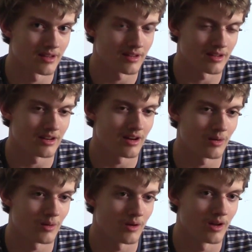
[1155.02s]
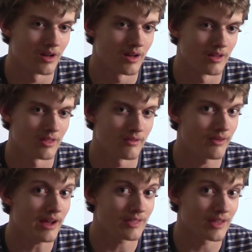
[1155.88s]
you know, the
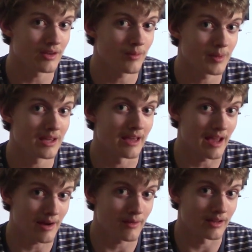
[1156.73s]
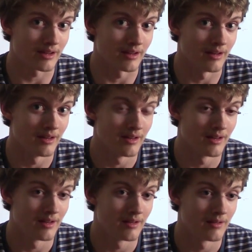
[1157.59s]
fact that you're being arrogant
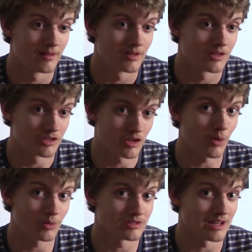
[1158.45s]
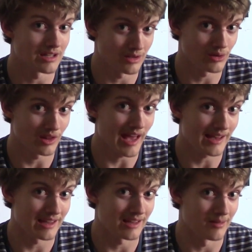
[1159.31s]
shows that you're
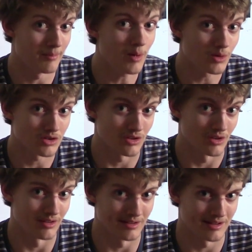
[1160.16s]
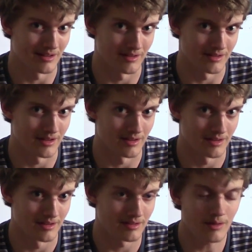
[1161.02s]
lacking emotional
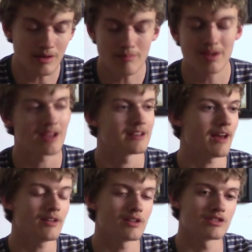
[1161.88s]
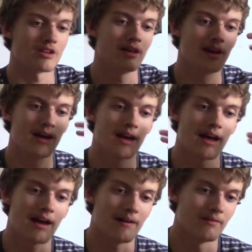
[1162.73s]
intelligence. You can be intelligent
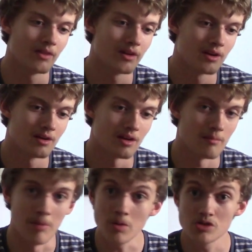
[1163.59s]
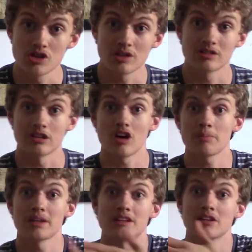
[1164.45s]
at emotions and not
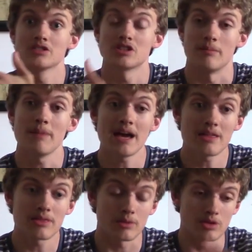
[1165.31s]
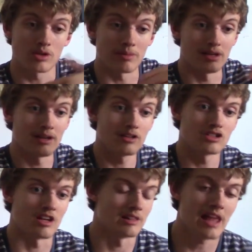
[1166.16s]
be intelligent at math, or you can be
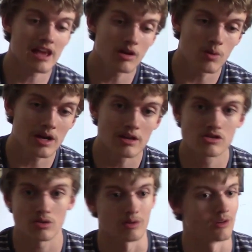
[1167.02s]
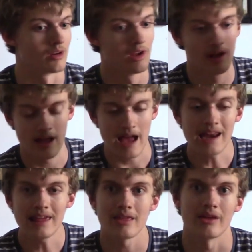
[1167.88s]
intelligent at language, or
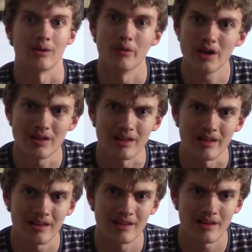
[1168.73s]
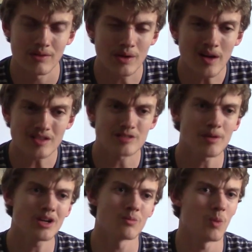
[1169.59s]
anything, really. If you're not
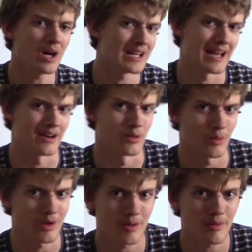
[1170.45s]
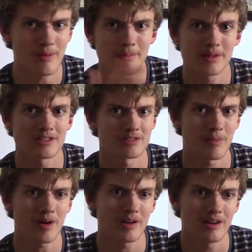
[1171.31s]
smart in one category, you're probably
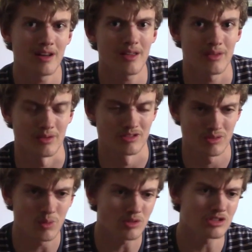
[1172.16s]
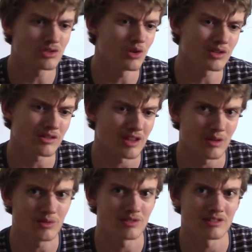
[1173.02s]
smart in another. School just looks at the
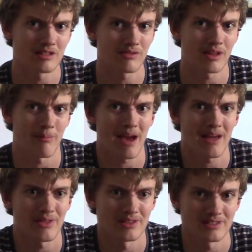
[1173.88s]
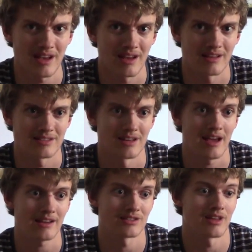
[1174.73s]
useless stuff like math and science and
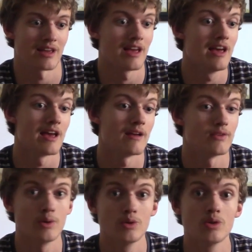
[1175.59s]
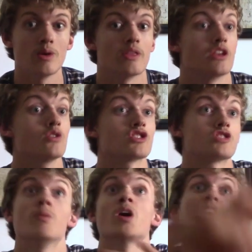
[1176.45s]
acts like if you do it, then you're
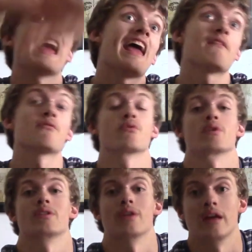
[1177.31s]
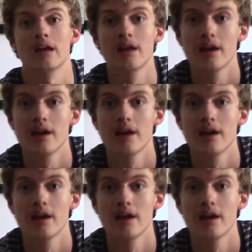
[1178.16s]
smart at everything.